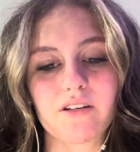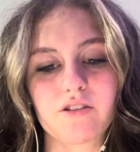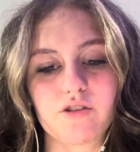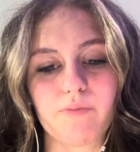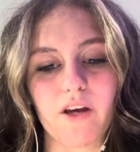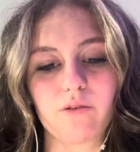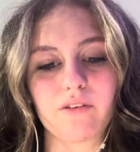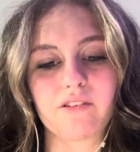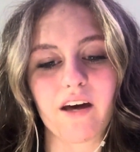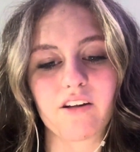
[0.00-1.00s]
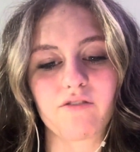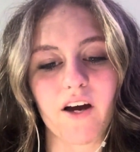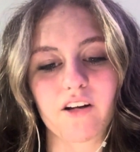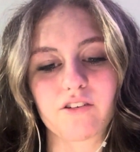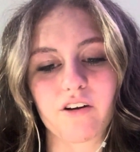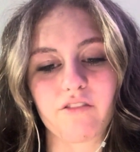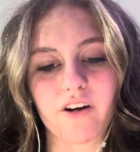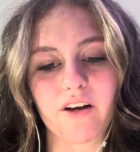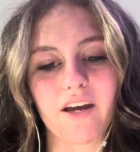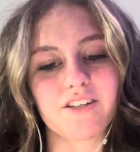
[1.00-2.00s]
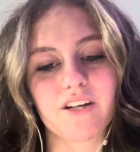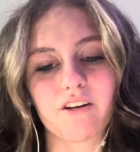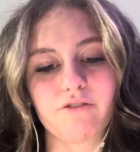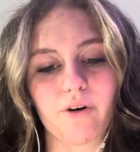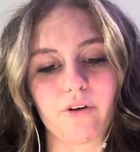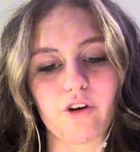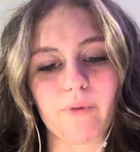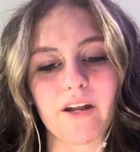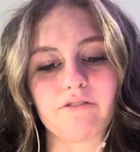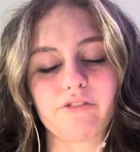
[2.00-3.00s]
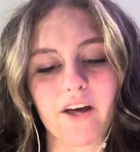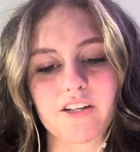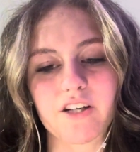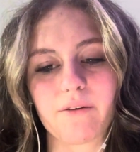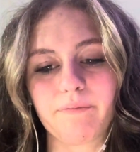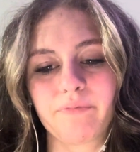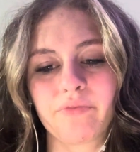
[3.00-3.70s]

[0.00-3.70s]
Speaks with satisfactory variation of volume and inflection.